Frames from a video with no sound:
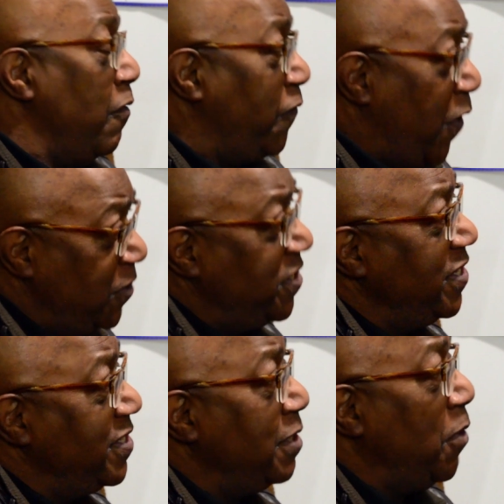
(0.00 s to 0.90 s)
First
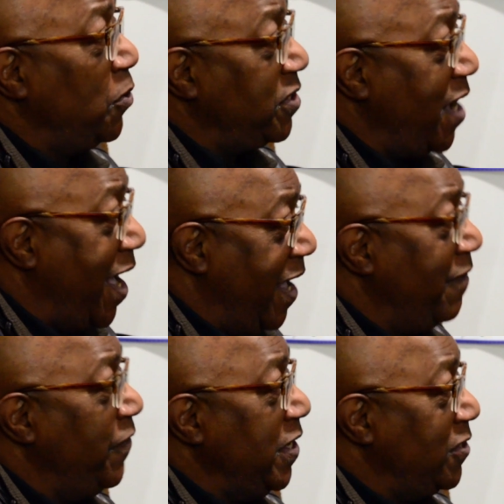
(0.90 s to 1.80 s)
is the most
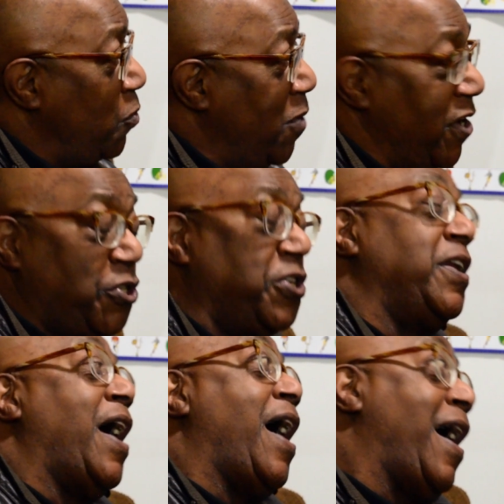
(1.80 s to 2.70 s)
obvious
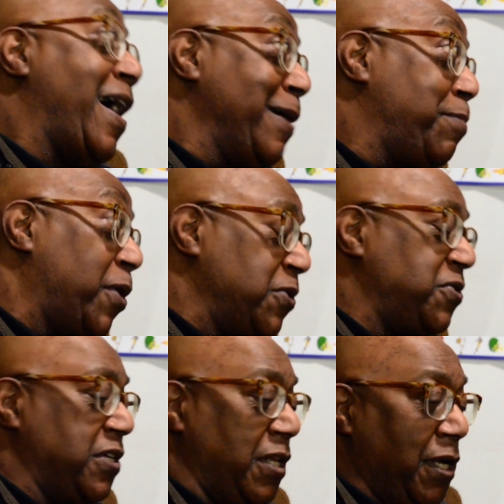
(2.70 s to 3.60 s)
question, I
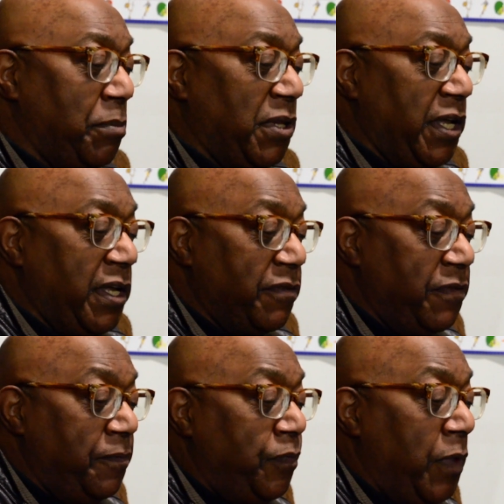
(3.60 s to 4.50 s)
personally believe.
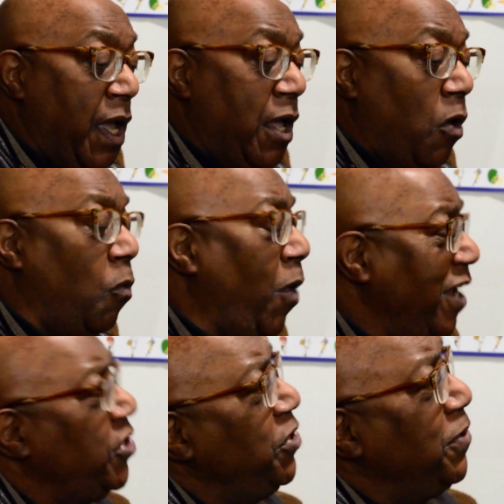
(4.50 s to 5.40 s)

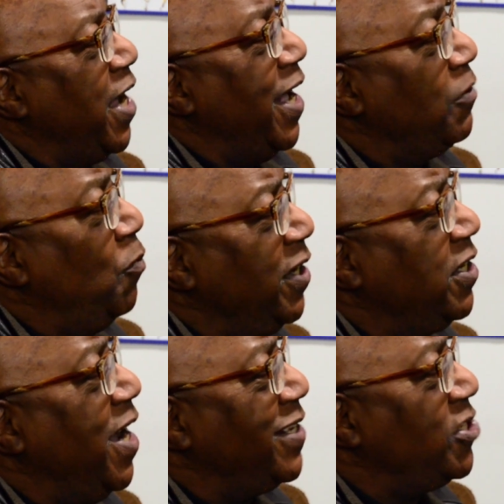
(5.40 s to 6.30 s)
What
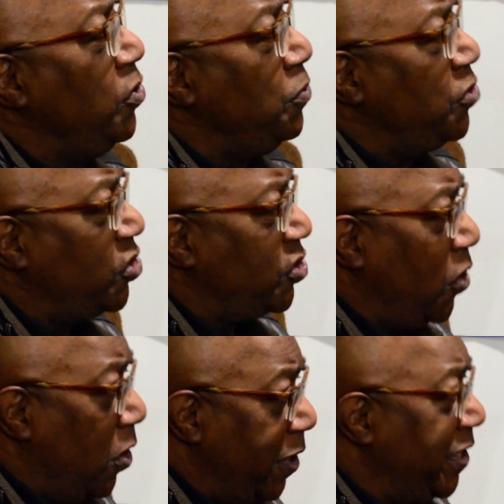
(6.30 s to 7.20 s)
got you
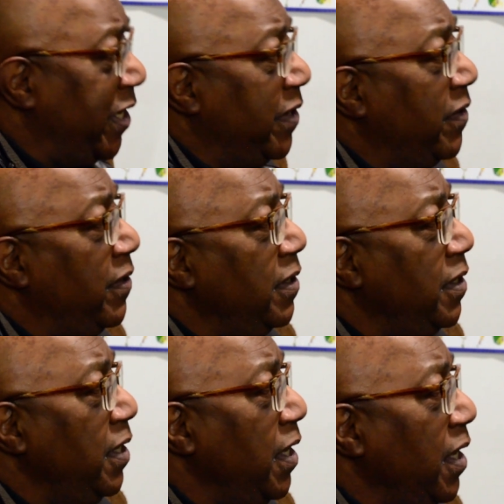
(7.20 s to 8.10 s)
started
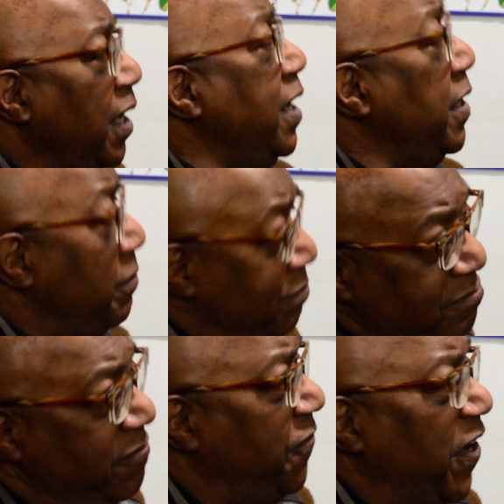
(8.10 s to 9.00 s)

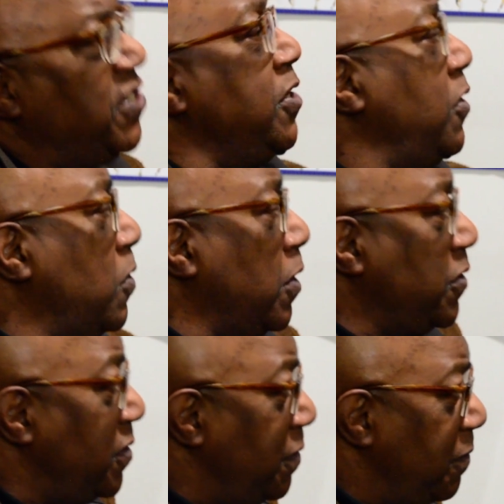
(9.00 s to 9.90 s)
in fixing
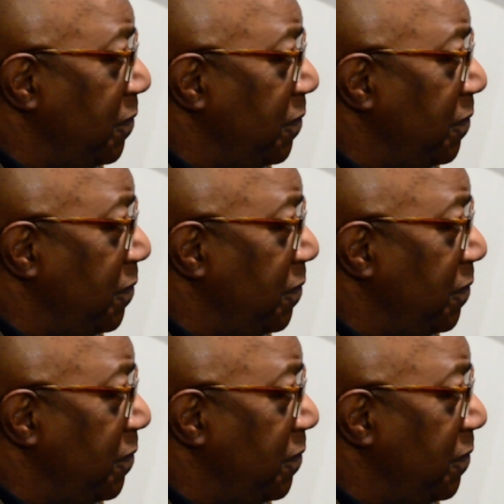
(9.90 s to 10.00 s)
cars?